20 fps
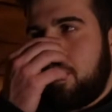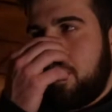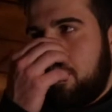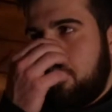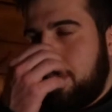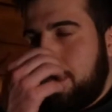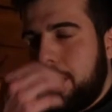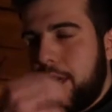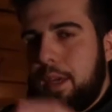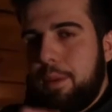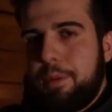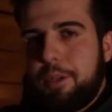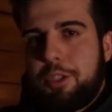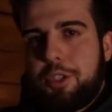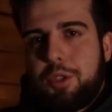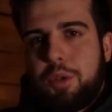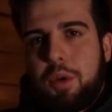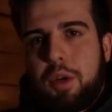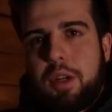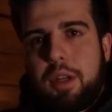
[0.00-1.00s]
I want to keep it
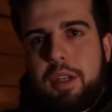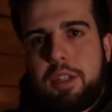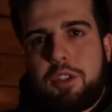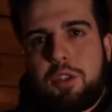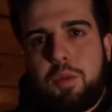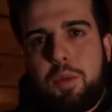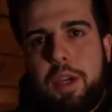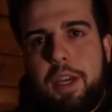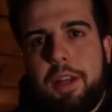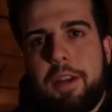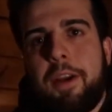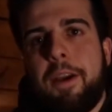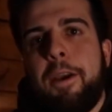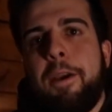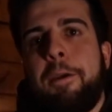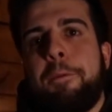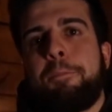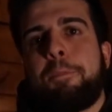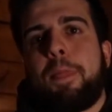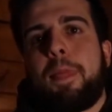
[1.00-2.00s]
short and sweet,
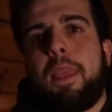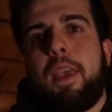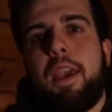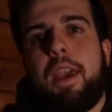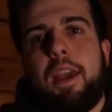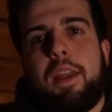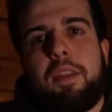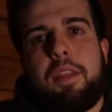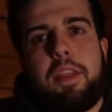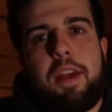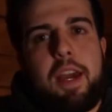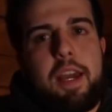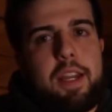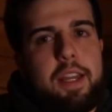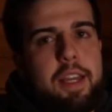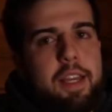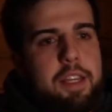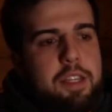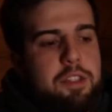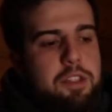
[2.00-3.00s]
and that
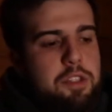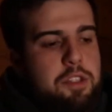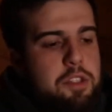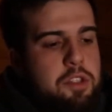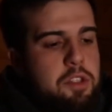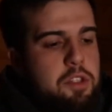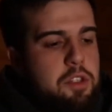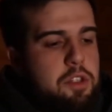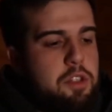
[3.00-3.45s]
is